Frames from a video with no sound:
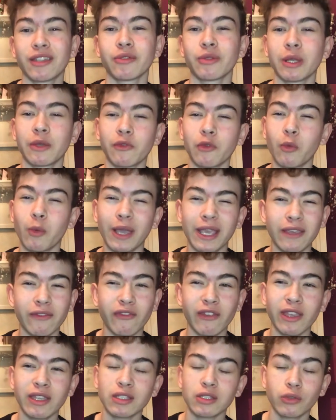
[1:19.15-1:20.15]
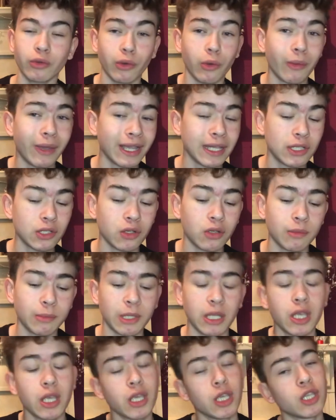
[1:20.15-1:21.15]
I don't have a white vest or a white
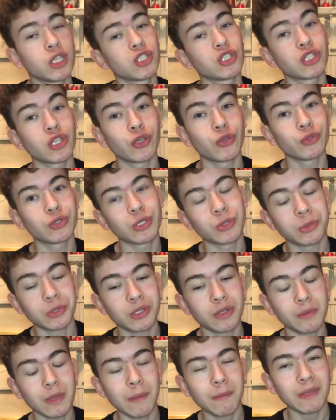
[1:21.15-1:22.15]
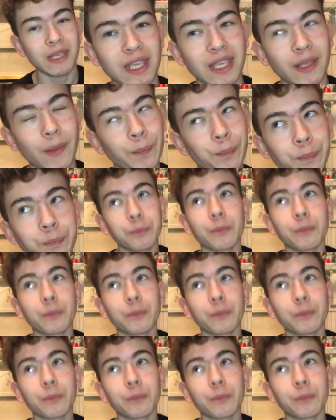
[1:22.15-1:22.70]
top, so don't come at me.